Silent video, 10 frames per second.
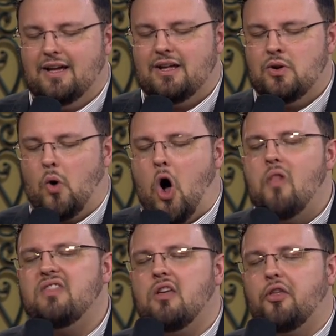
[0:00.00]
You know,
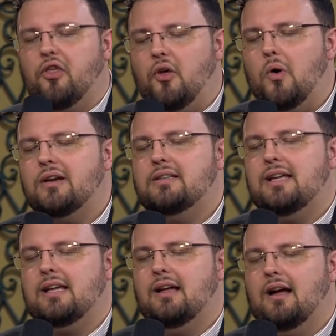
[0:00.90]
on the
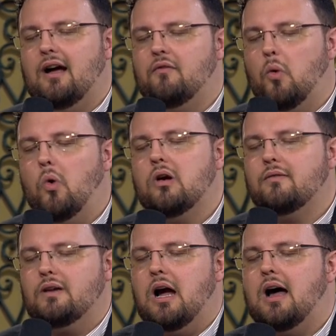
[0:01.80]
authority of the Word
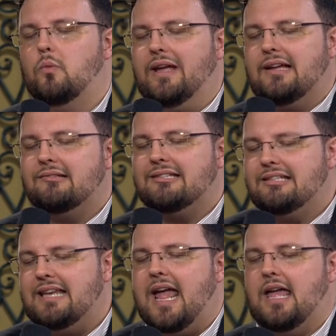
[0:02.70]
of God, we can
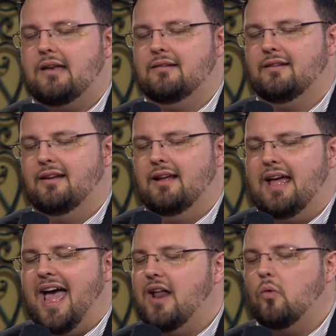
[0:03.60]
stand
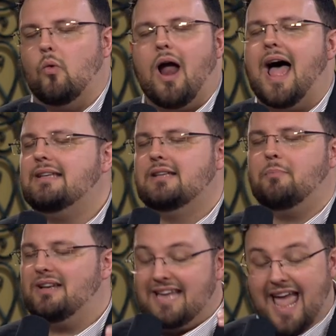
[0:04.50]
and rise
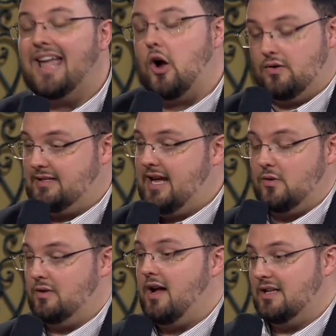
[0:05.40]
up and take our stand
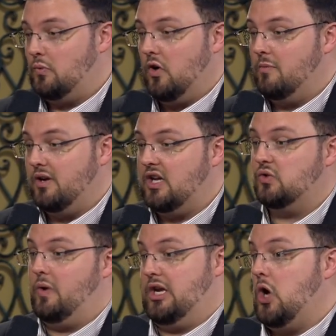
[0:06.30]
on God's Word because
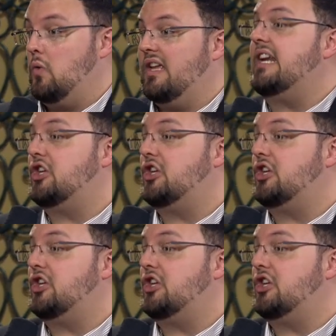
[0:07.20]
we know that it